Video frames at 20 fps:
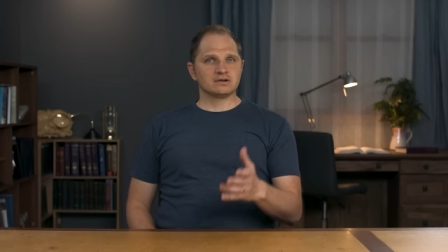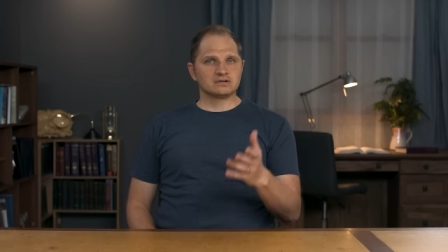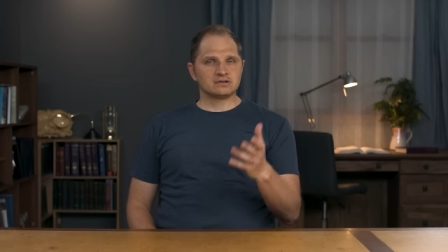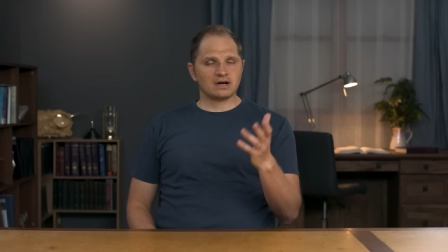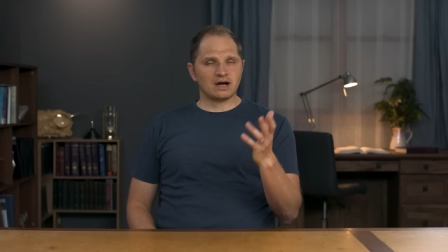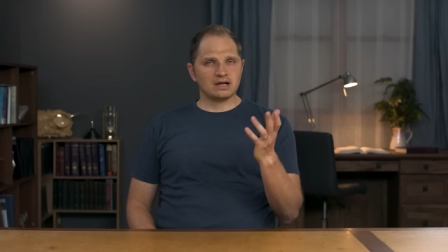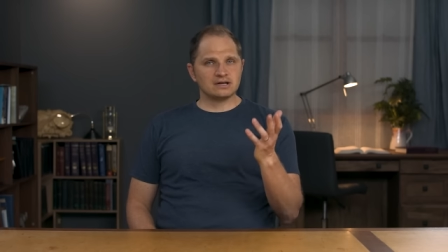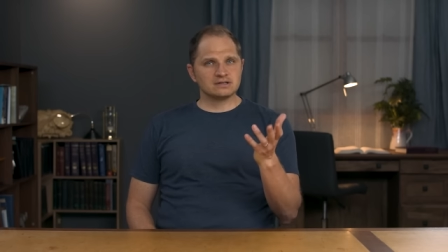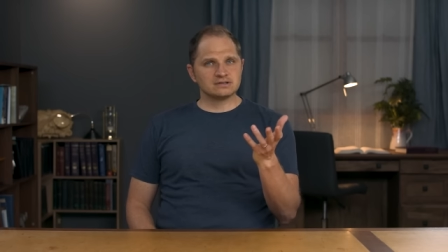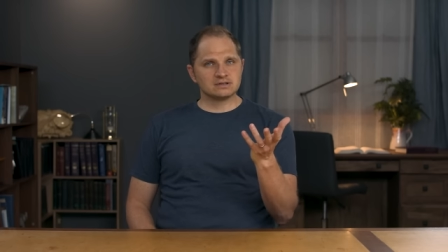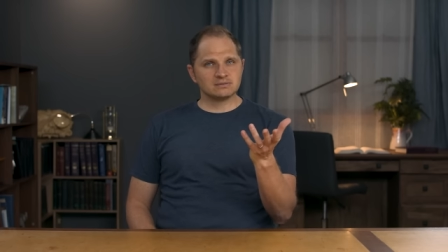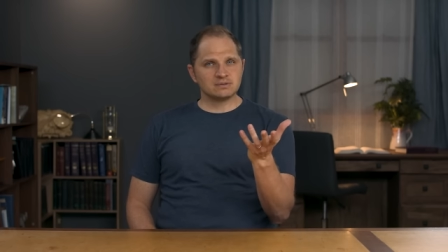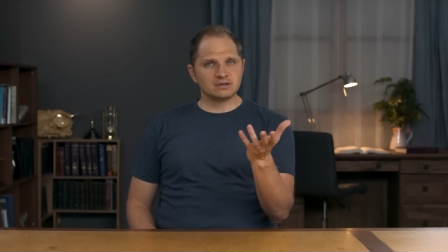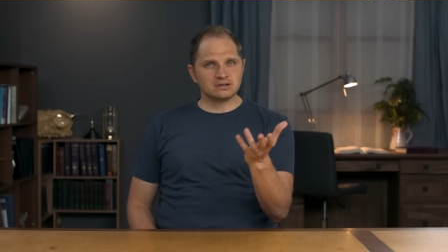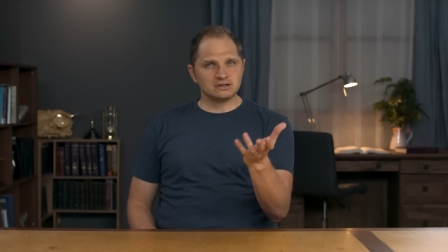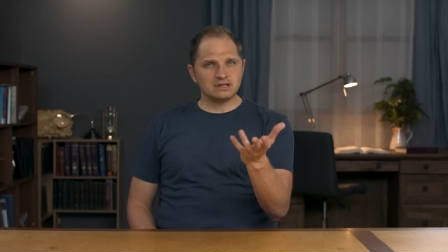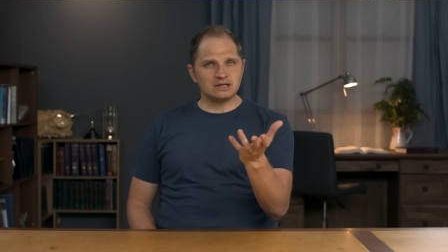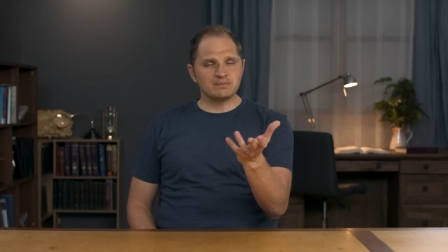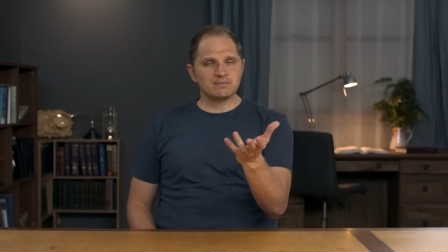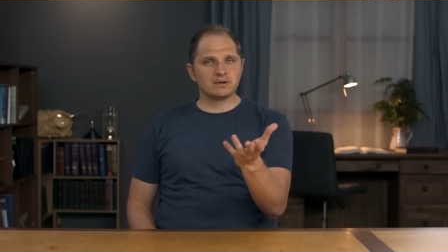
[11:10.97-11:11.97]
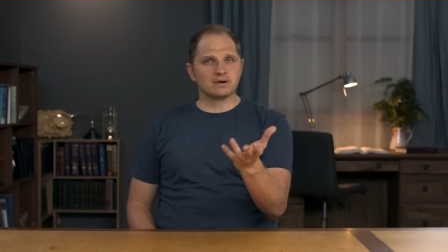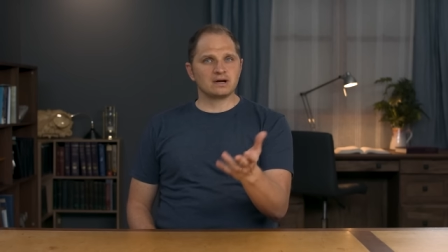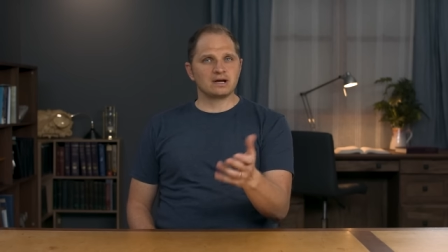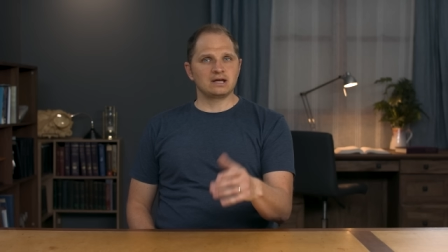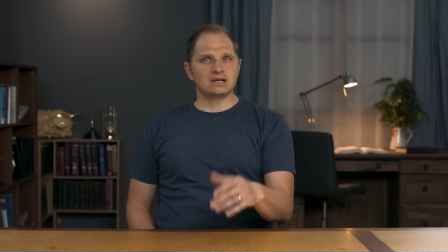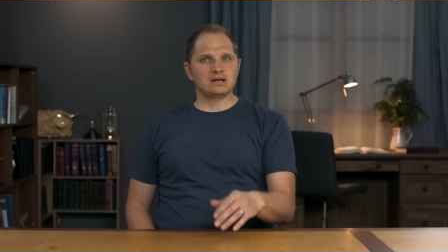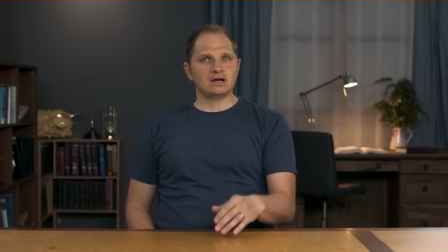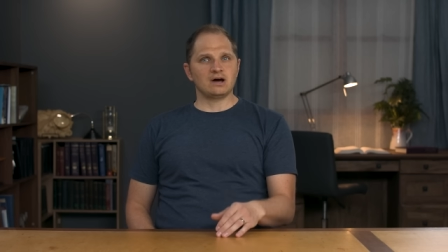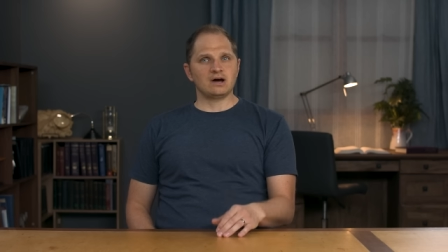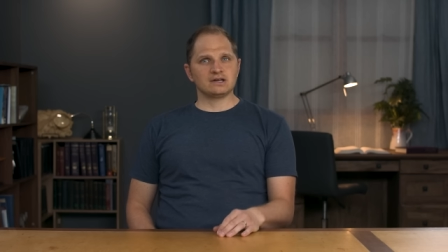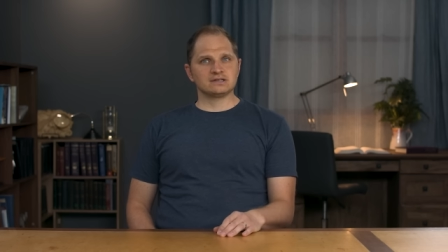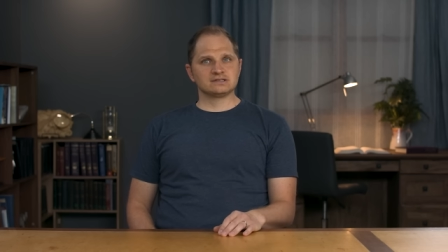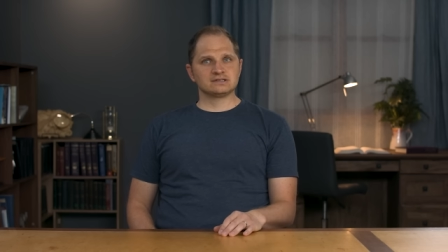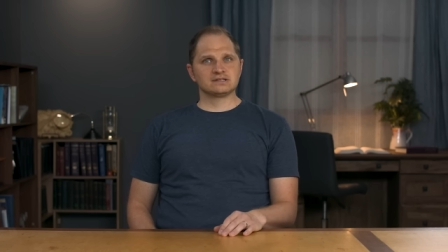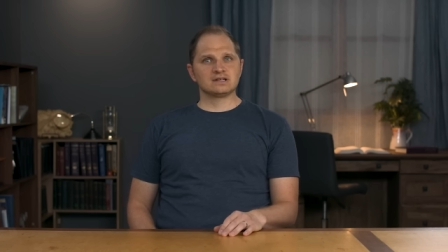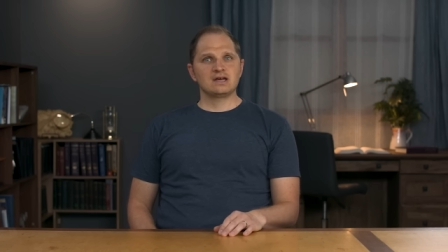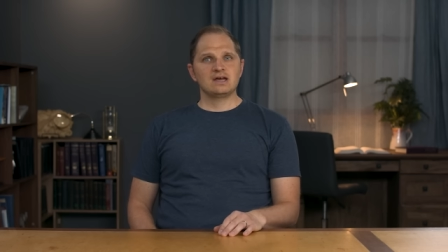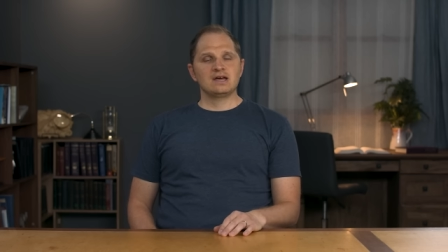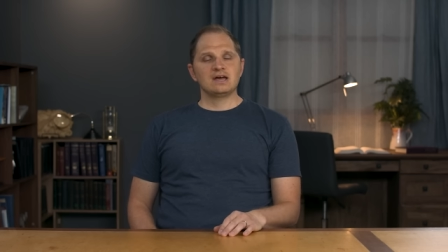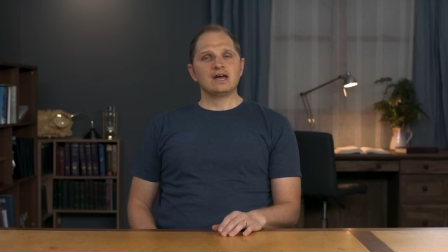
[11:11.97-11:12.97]
They're tied to something deeper in
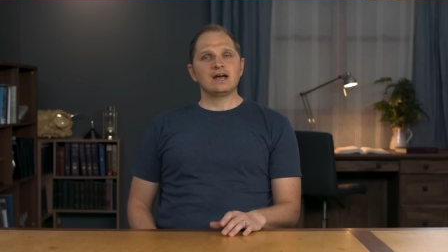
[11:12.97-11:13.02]
us.